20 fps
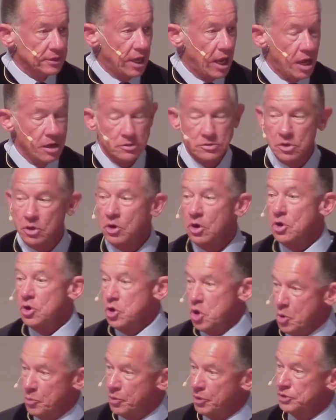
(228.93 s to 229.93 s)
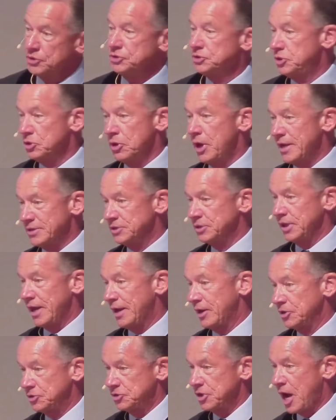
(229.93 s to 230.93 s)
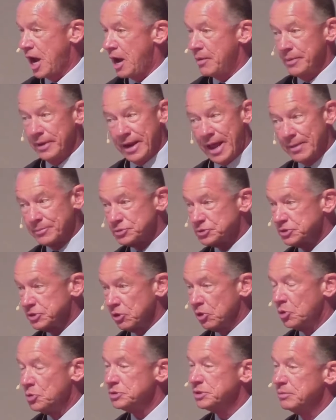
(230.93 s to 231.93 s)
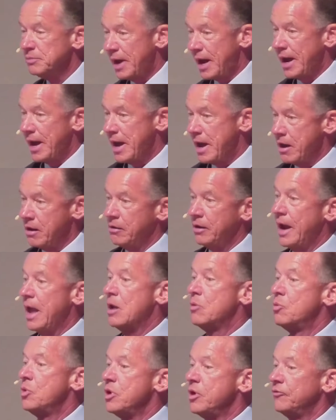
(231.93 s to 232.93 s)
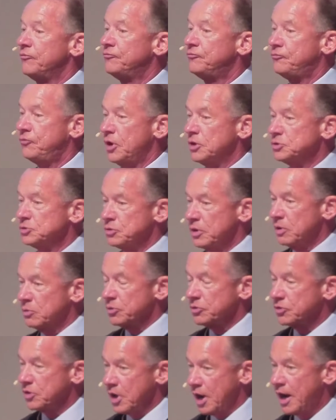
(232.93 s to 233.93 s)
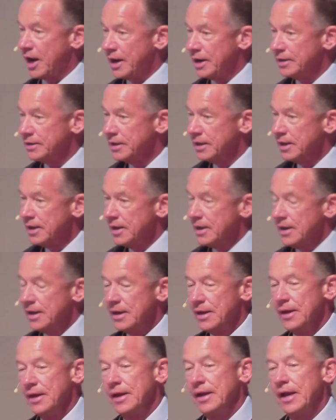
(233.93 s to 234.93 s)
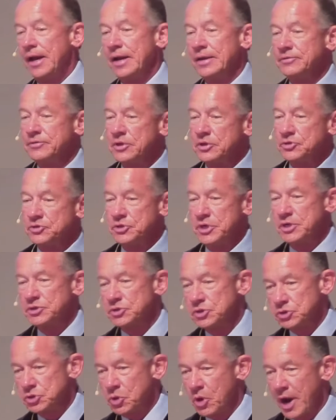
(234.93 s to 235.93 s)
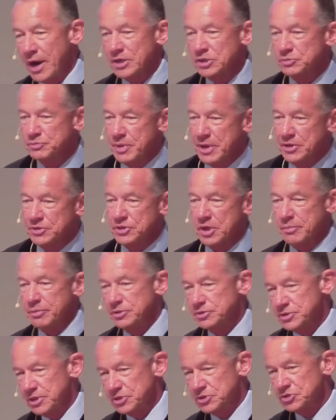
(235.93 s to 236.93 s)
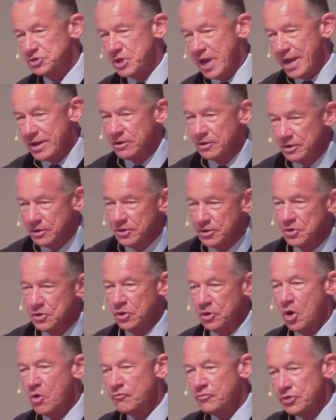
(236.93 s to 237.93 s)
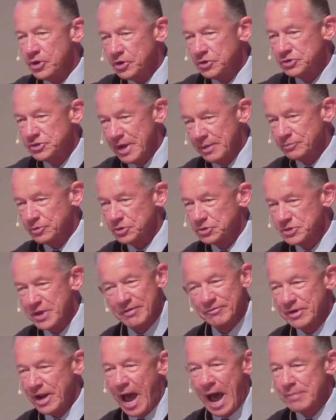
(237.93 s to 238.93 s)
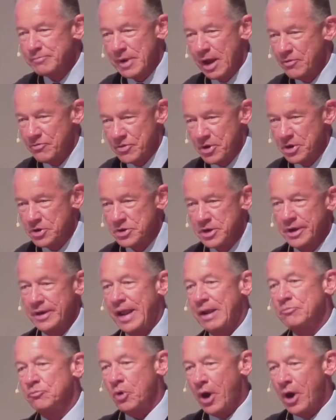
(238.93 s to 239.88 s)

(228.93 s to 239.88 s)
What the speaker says: Uncle Hubert still hasn't got a job, and I'm still losing my hair, and we are frustrated with God. And then Jesus Christ speaks up and says, Chandler, you're over there in chapter 7. I'm not there yet. I'm